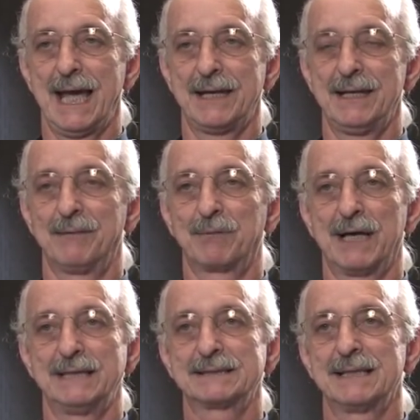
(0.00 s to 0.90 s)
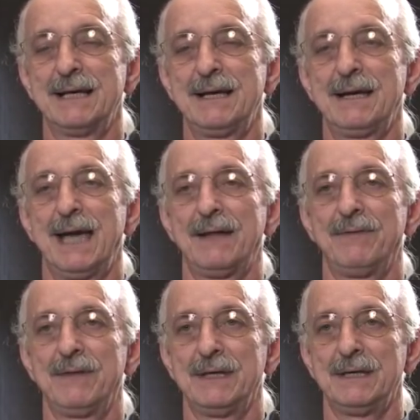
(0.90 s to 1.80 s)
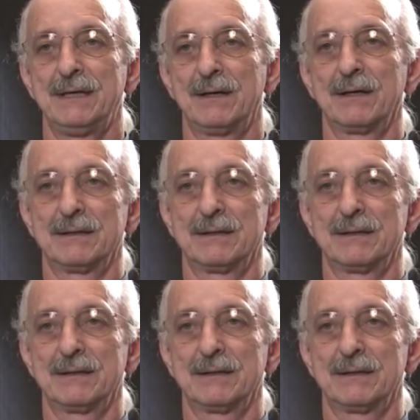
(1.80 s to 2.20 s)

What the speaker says: had in place and the